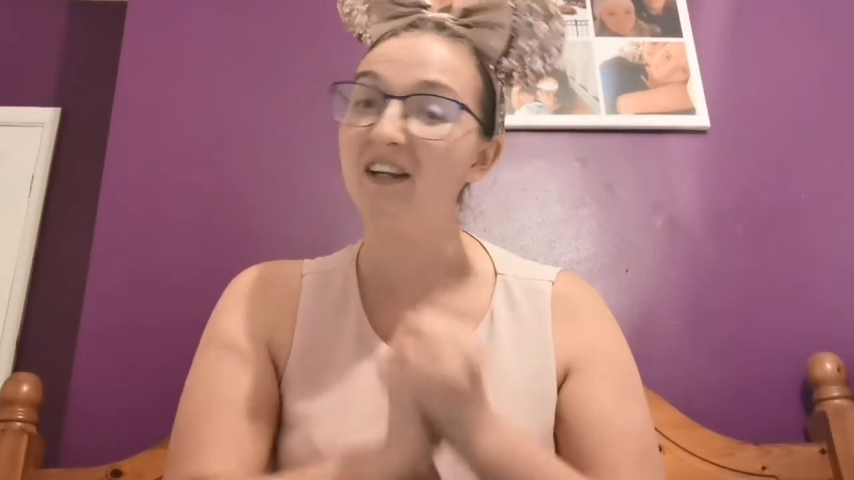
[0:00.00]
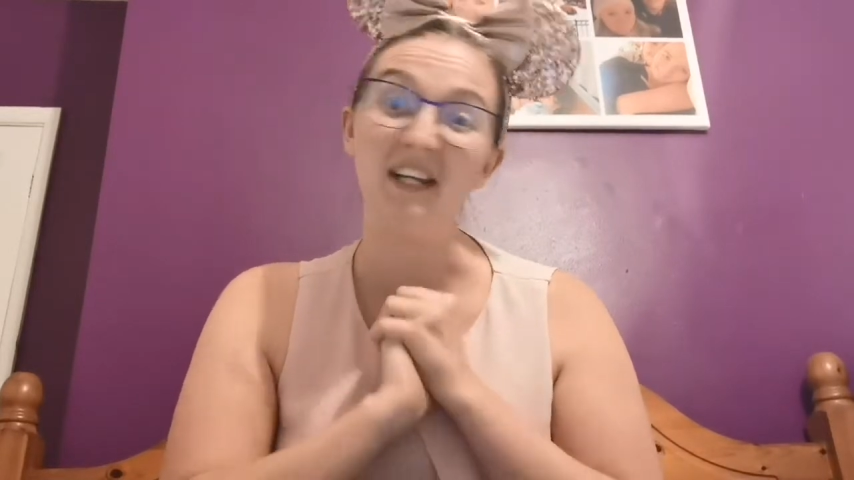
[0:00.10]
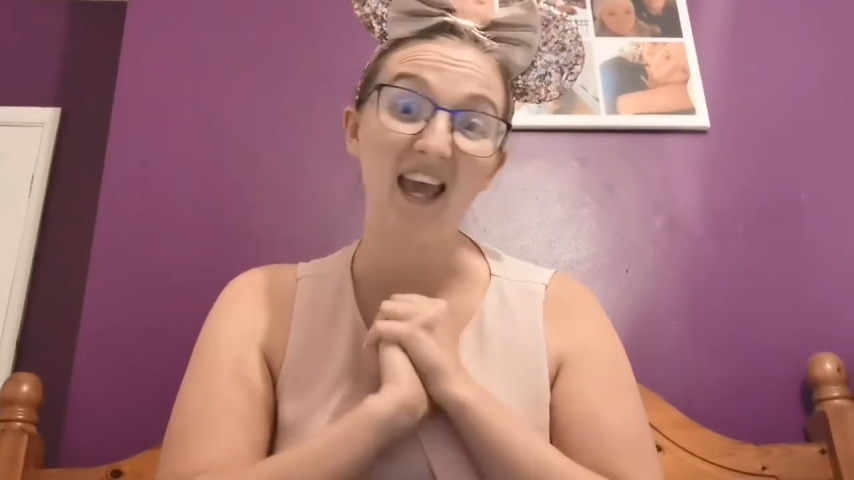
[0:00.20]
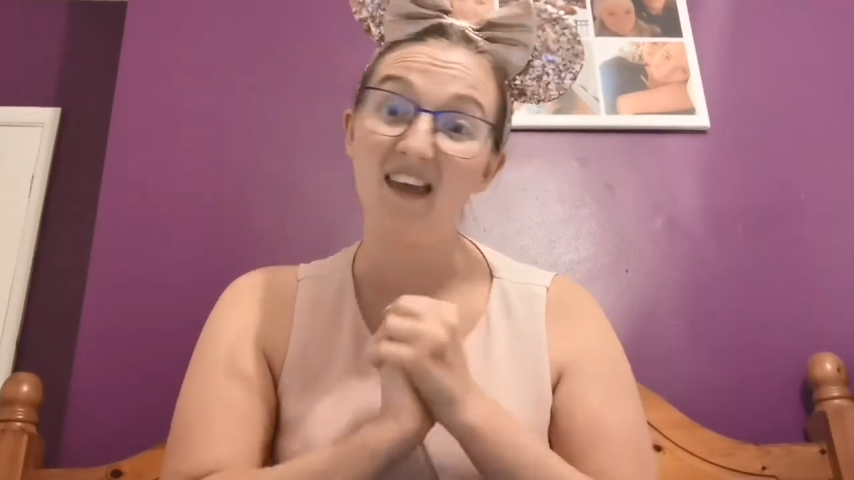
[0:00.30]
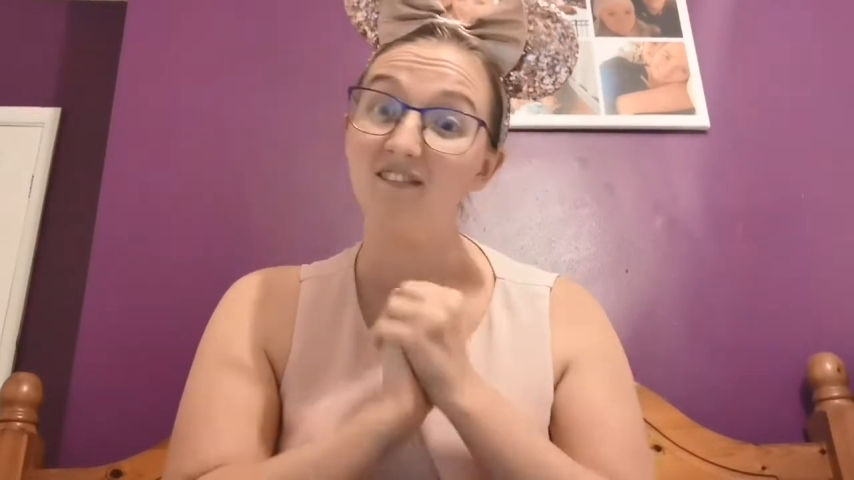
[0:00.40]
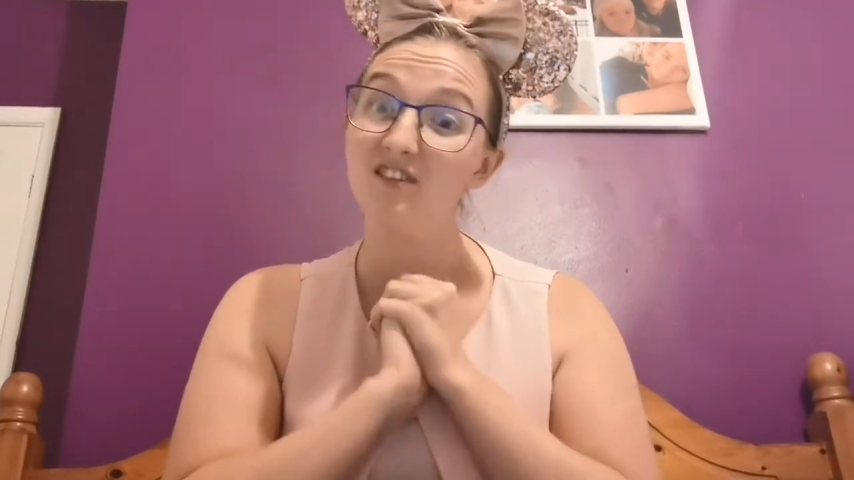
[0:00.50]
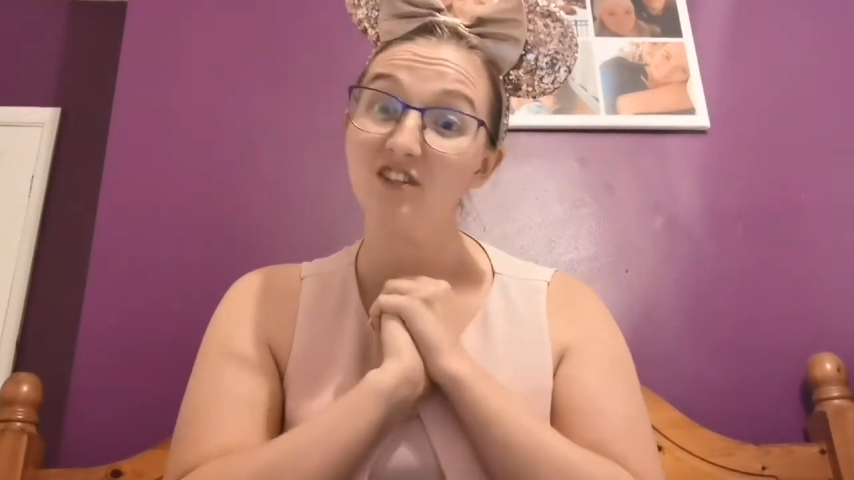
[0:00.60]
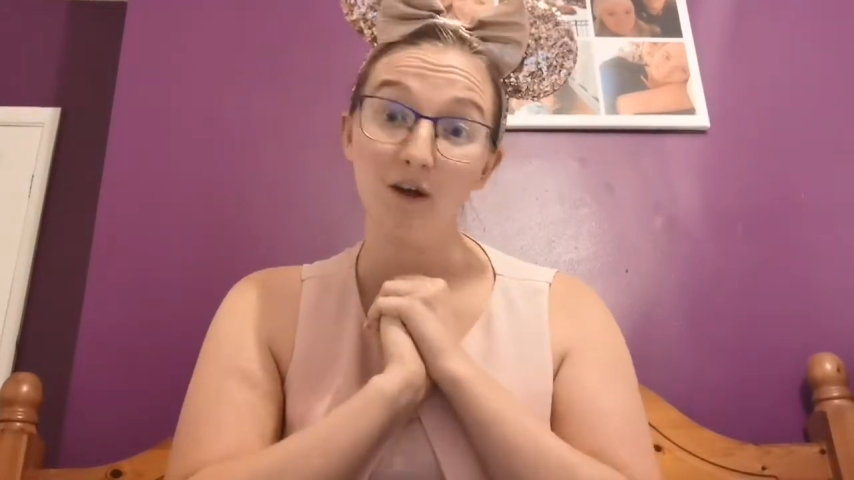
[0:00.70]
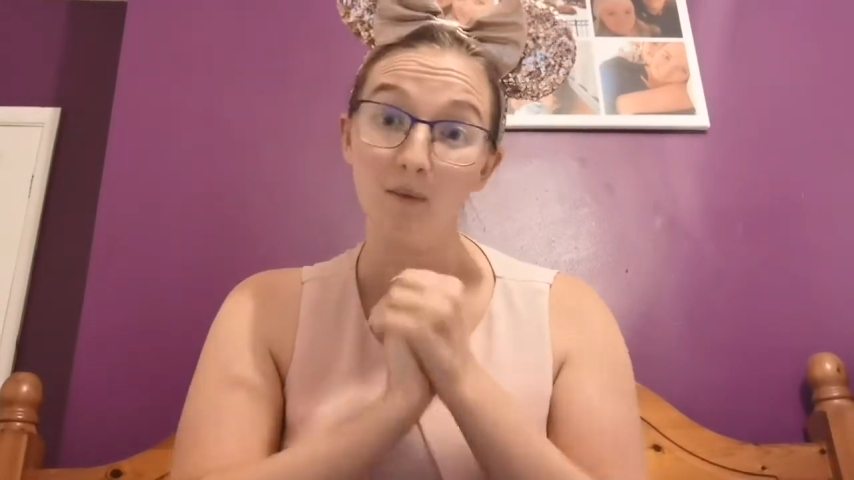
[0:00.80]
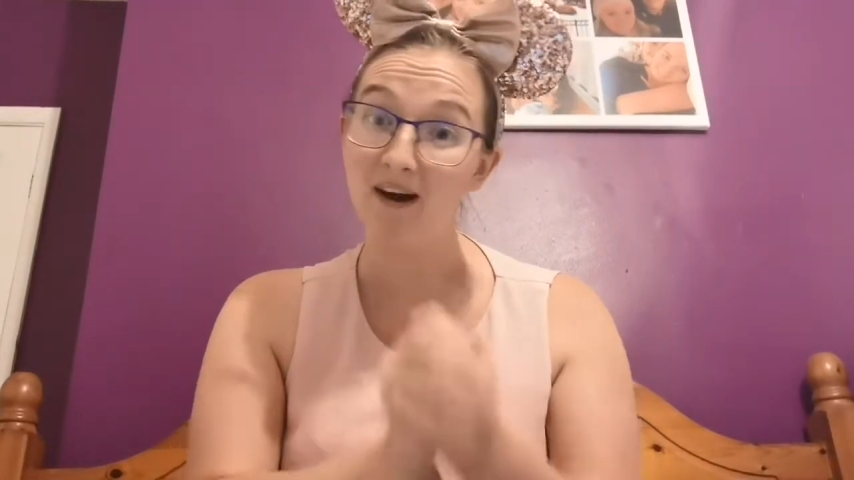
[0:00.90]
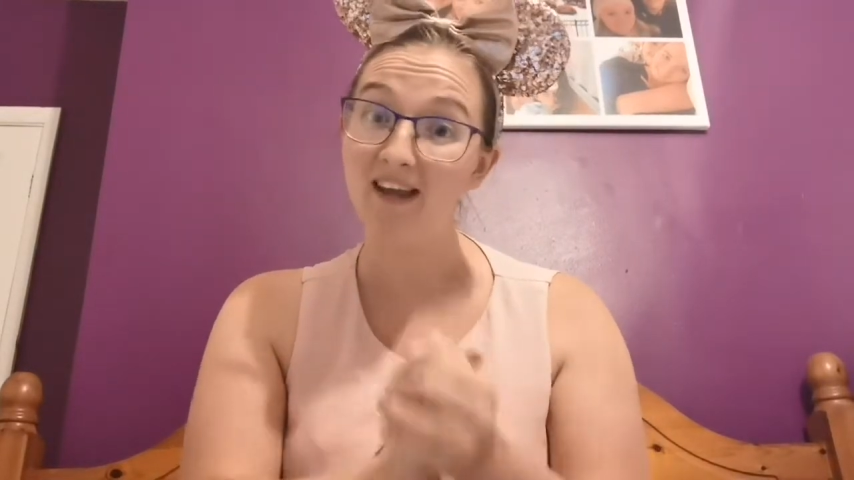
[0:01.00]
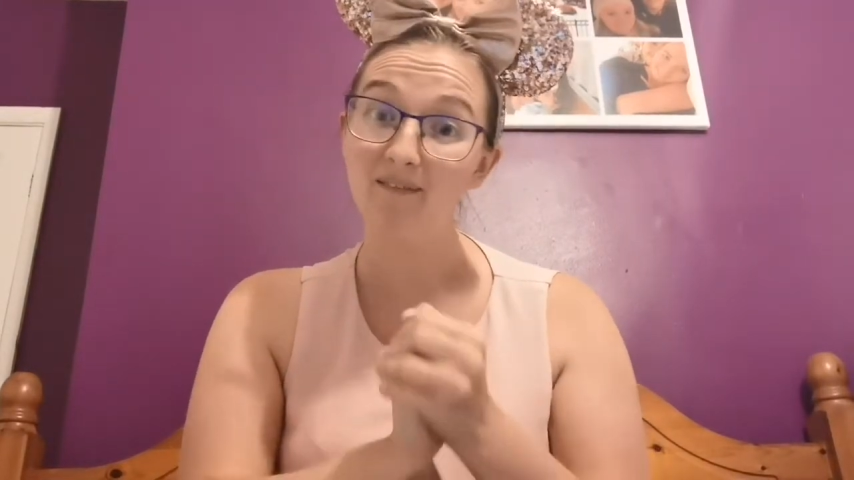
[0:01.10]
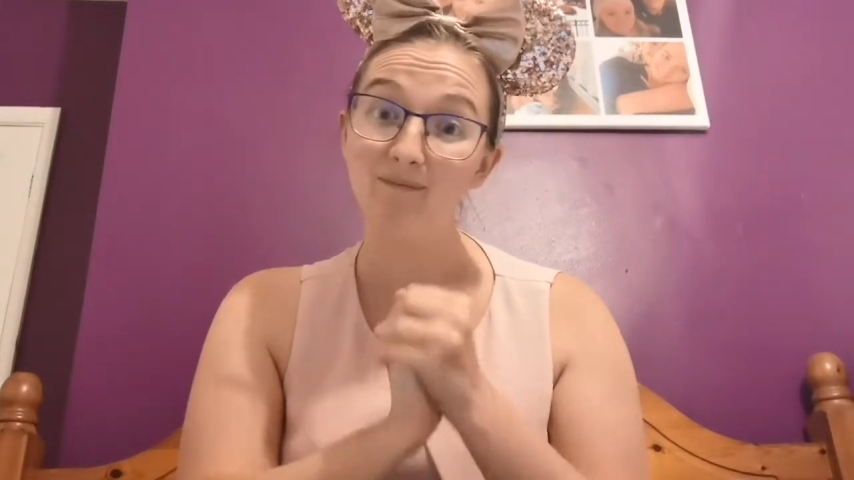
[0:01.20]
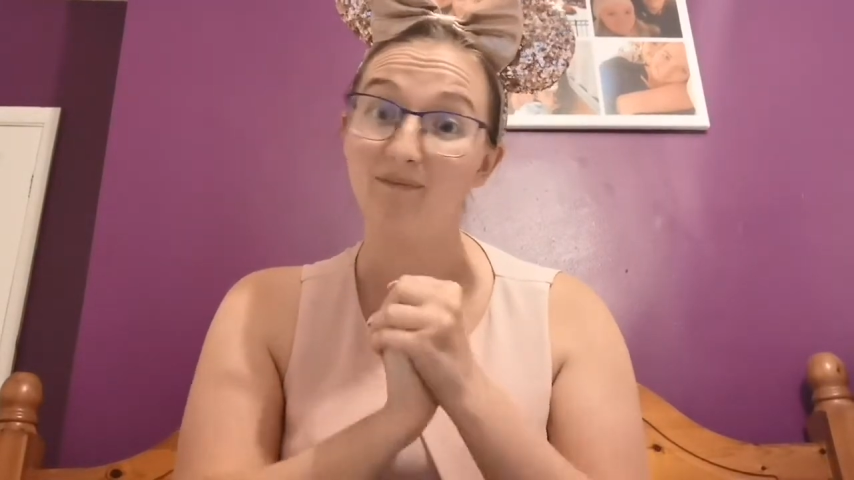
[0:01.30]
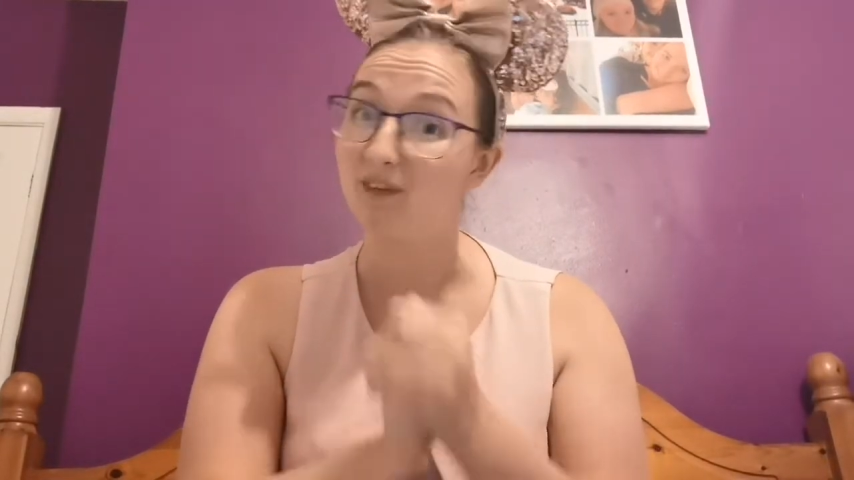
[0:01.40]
And again, Snow White,